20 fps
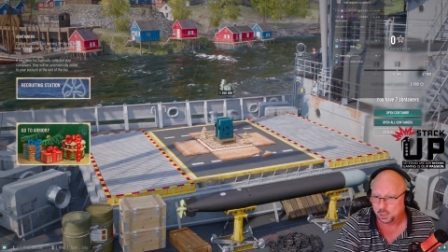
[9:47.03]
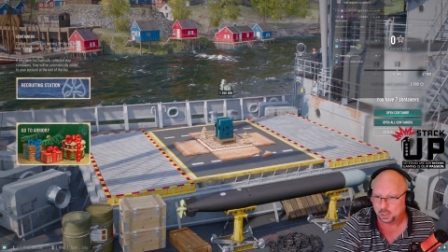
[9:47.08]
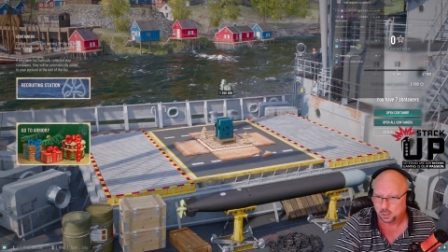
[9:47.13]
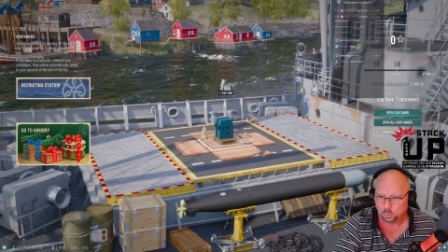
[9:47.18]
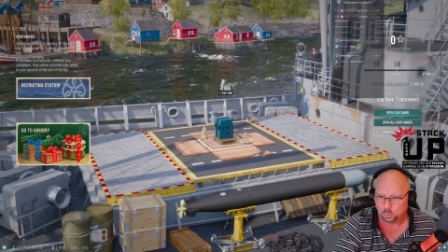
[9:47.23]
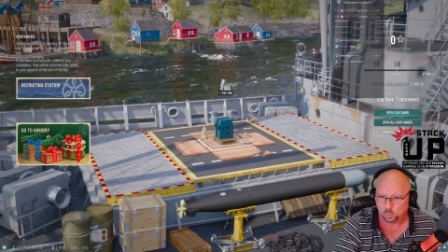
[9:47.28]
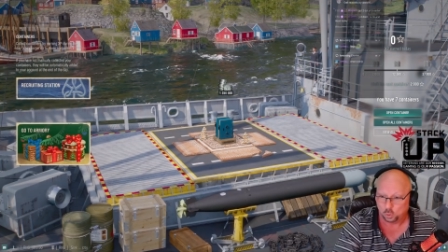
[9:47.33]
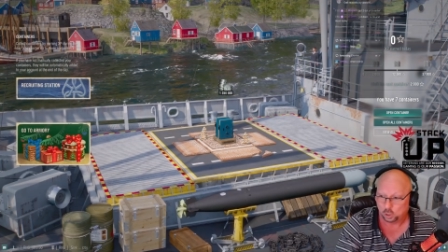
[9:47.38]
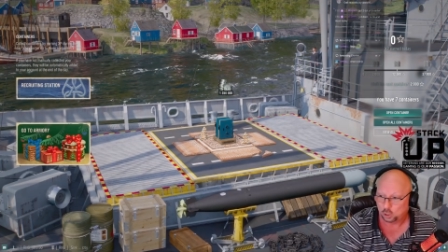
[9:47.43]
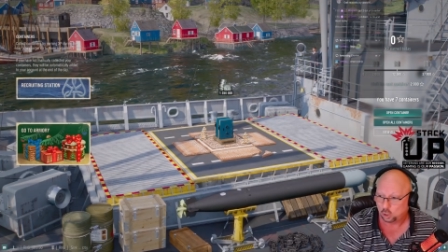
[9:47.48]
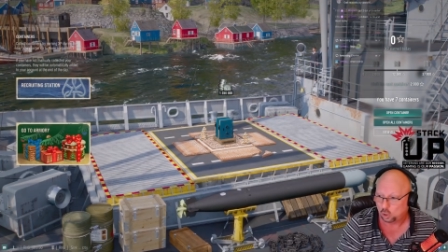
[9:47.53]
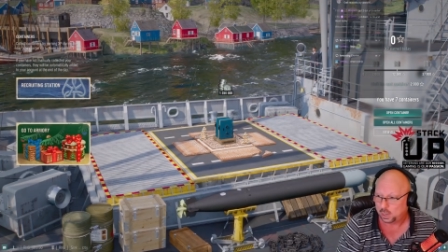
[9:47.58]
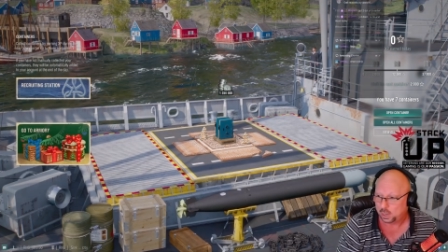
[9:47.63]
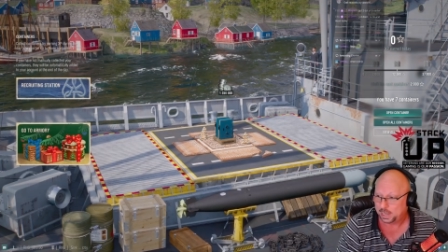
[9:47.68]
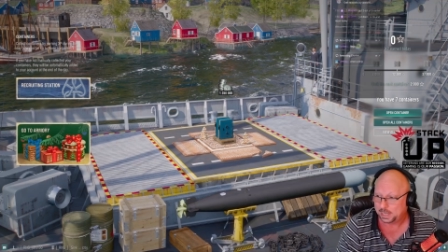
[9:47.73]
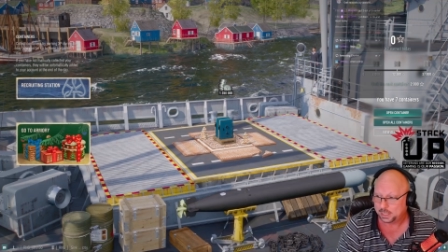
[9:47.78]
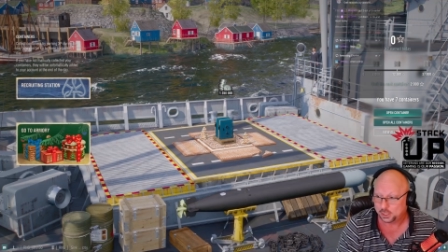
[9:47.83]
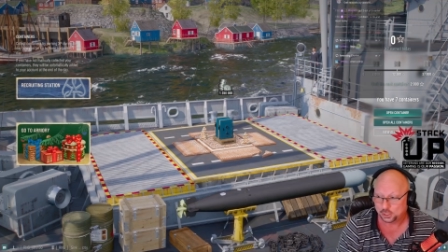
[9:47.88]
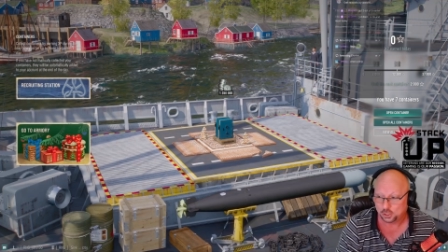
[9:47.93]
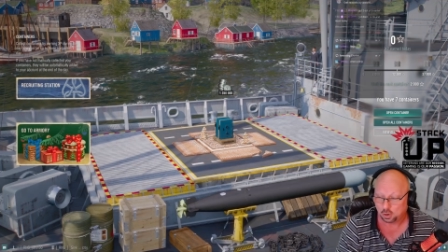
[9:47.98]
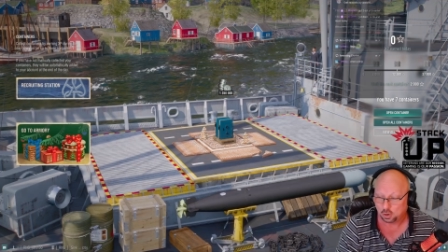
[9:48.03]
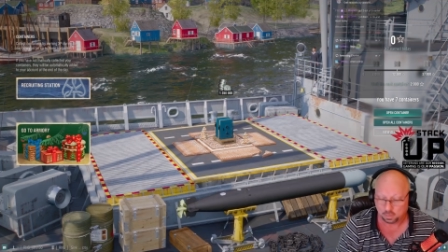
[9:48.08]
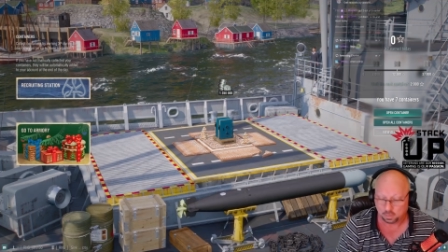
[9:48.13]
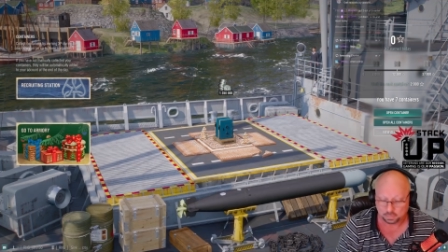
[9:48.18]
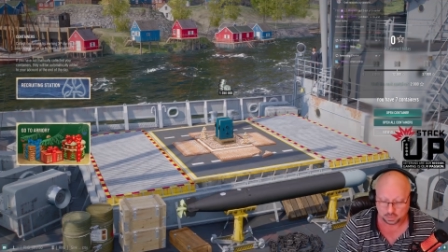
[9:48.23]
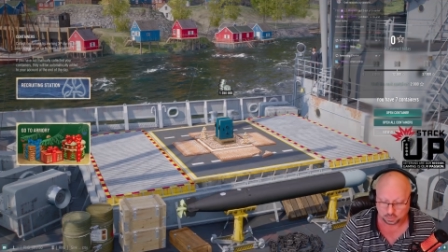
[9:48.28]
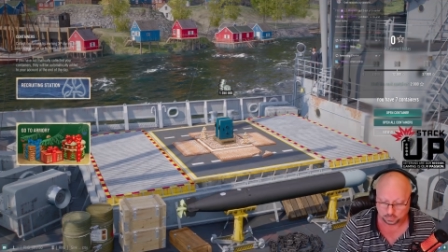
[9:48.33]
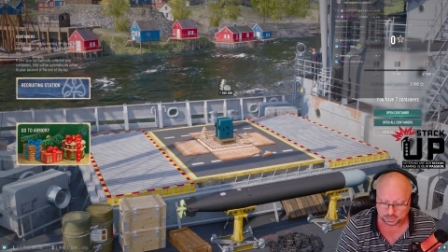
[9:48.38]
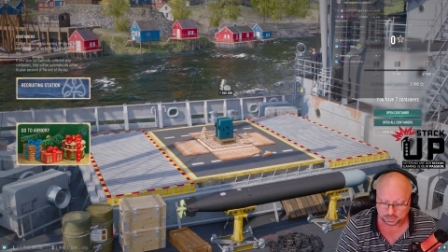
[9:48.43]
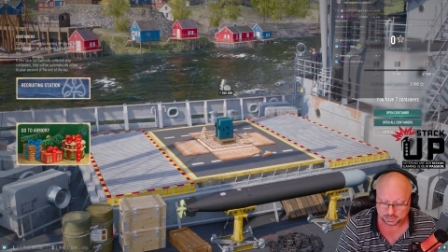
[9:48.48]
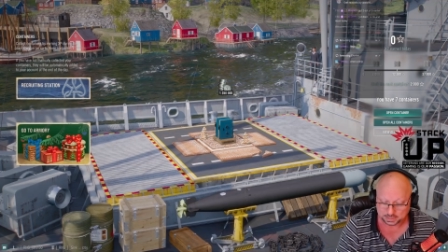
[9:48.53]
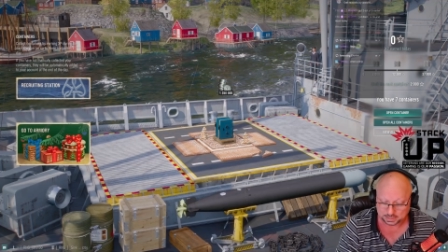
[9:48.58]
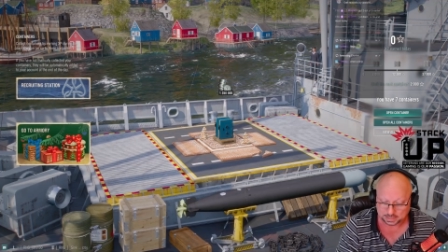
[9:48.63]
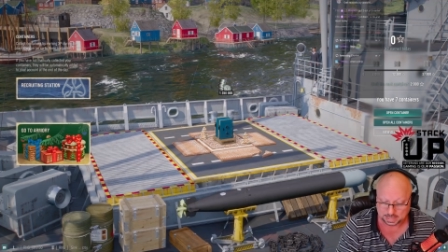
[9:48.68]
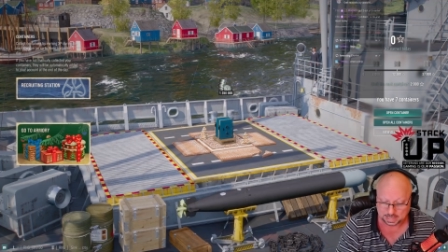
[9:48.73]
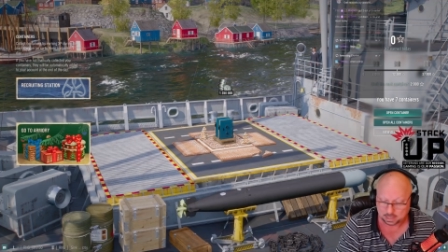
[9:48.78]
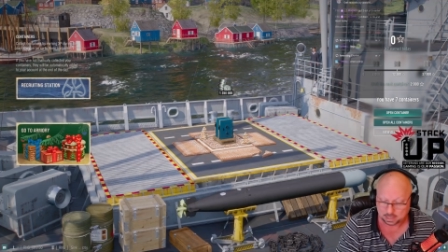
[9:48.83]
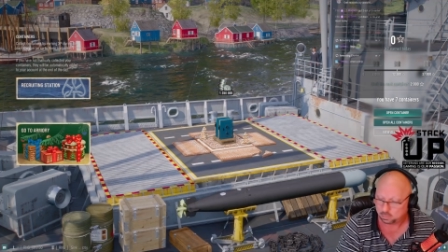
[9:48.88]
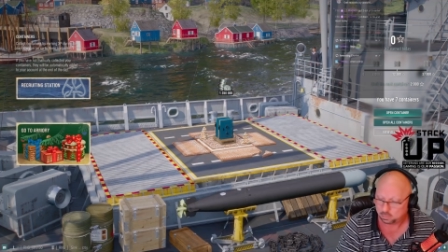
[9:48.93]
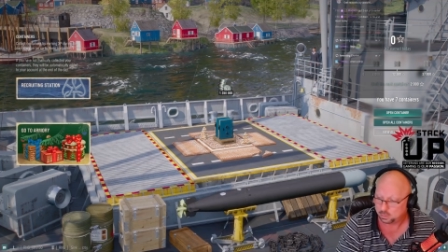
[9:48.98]
We're credit starved on this
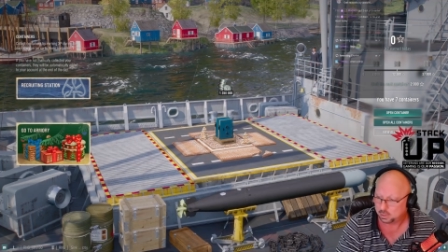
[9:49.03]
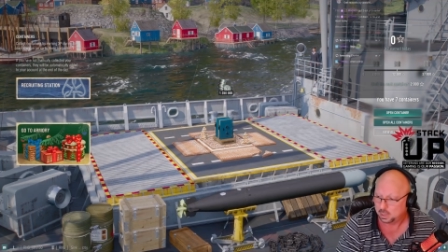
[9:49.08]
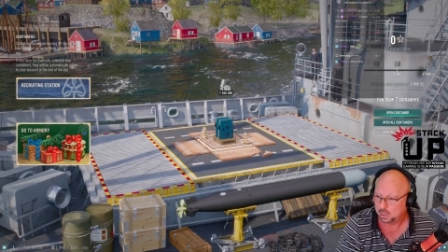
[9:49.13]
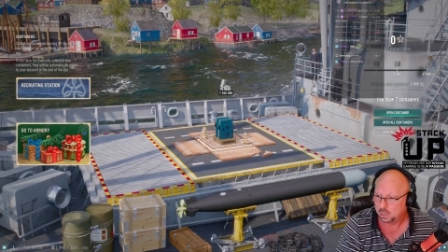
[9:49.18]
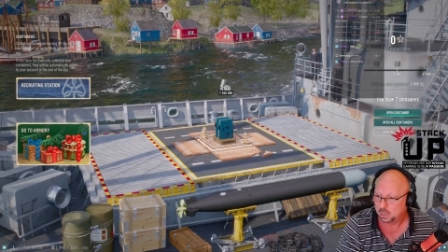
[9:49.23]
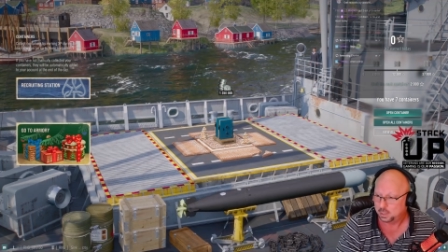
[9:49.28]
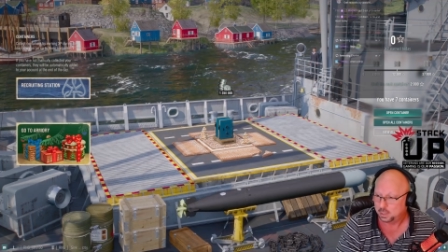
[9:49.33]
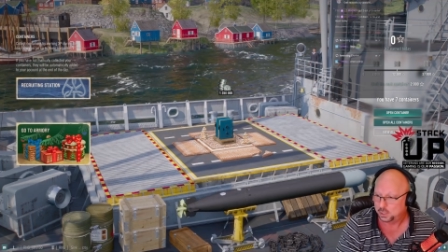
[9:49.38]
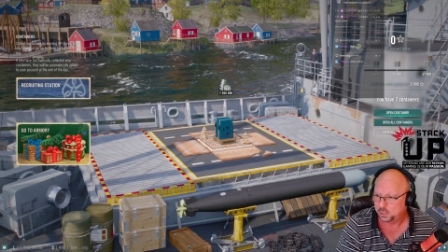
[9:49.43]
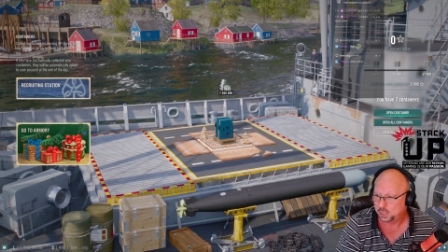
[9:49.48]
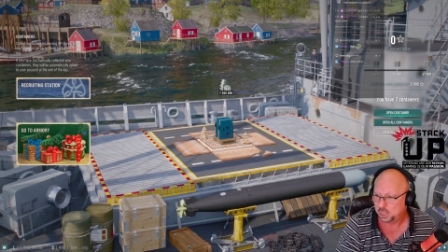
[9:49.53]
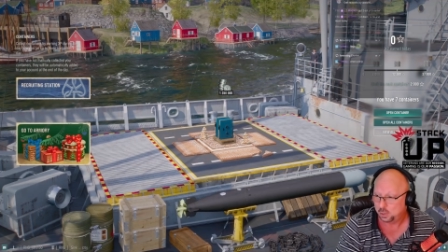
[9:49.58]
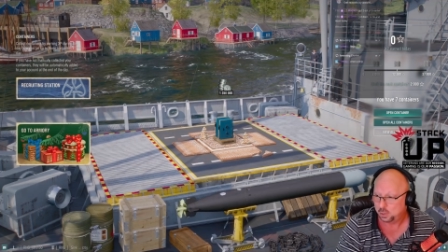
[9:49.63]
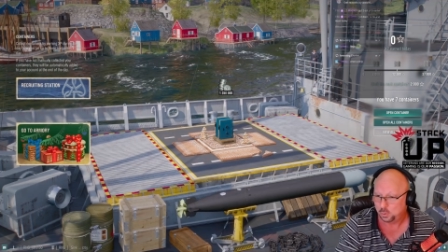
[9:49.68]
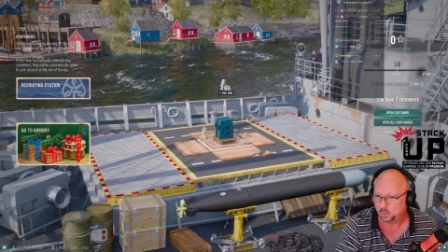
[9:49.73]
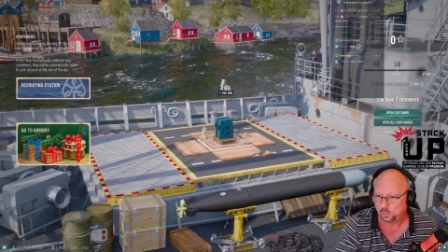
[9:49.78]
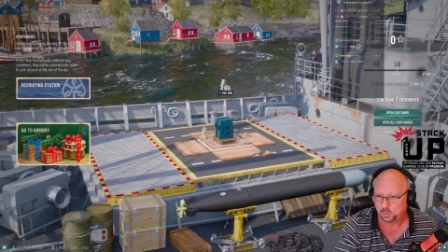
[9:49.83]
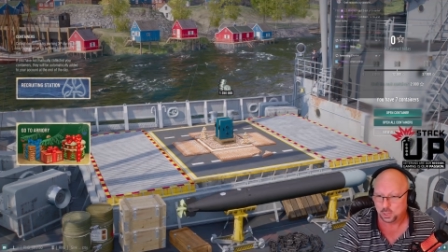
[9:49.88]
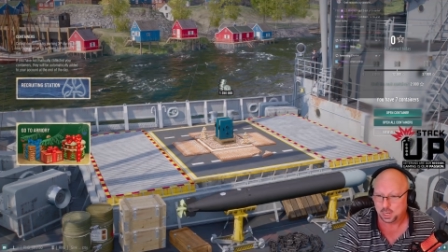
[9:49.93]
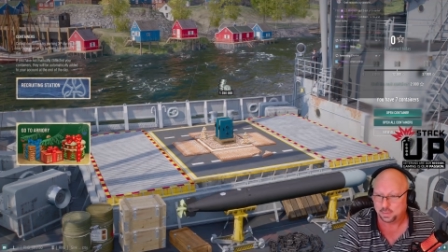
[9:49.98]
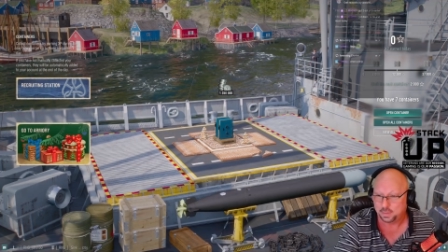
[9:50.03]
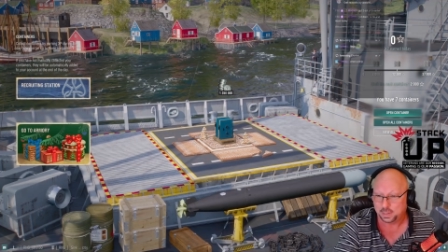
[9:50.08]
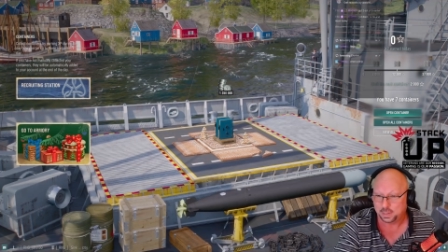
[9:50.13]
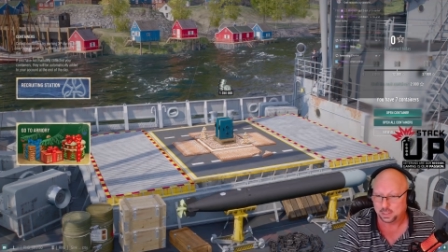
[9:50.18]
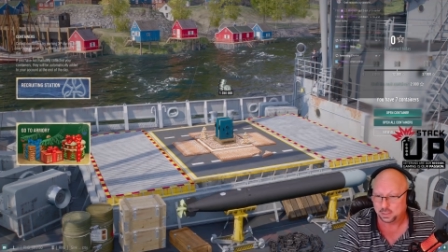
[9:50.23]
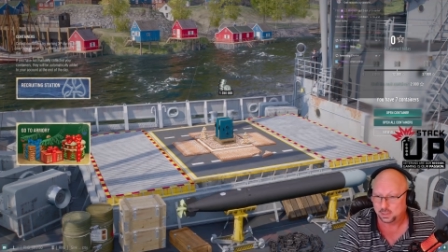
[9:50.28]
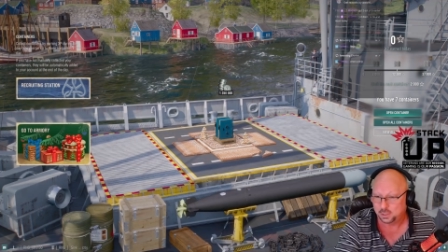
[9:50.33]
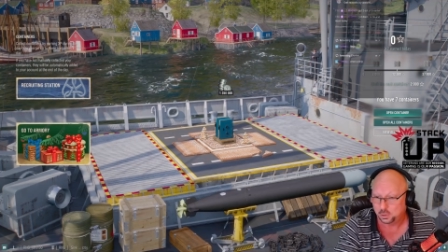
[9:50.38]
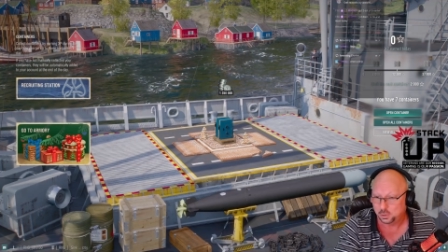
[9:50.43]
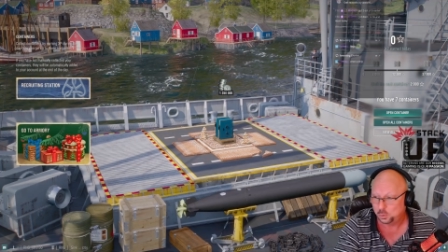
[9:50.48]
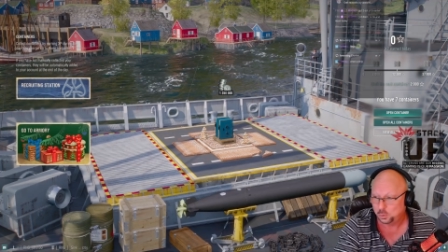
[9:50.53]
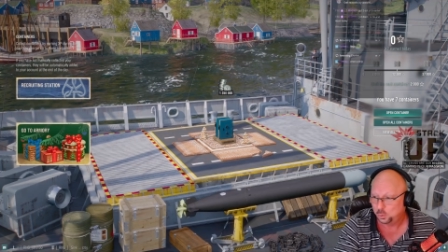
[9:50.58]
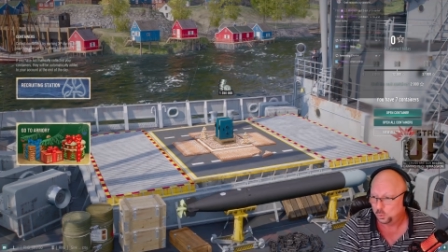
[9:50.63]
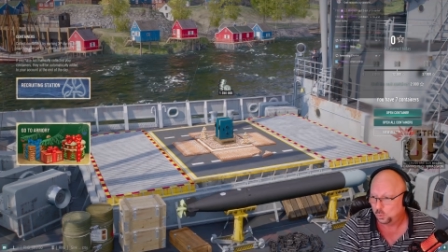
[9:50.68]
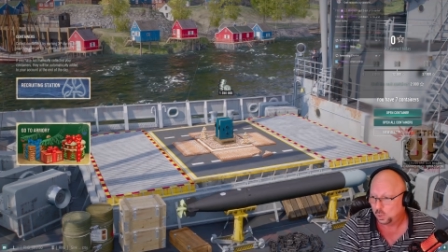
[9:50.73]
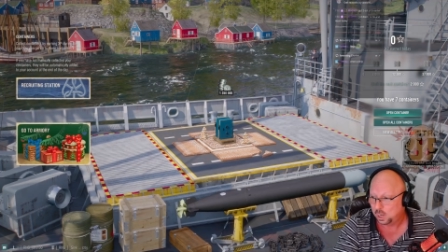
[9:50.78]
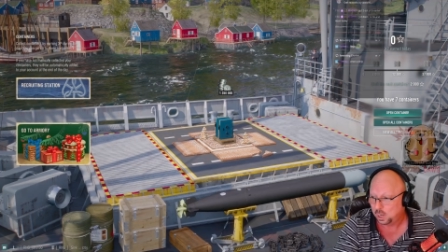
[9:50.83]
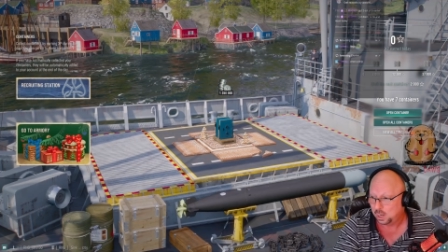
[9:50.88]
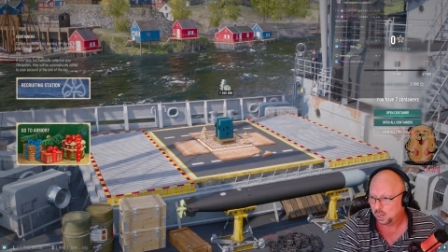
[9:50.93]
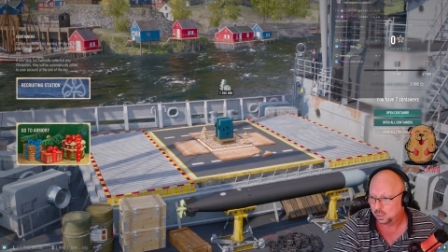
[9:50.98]
account, so nothing
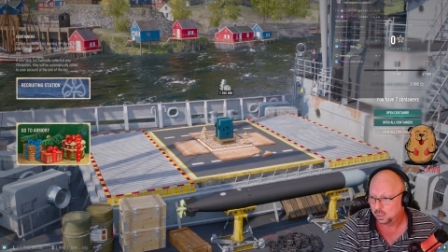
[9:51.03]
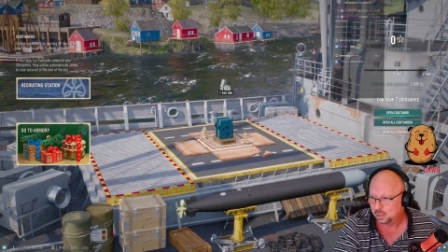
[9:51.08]
to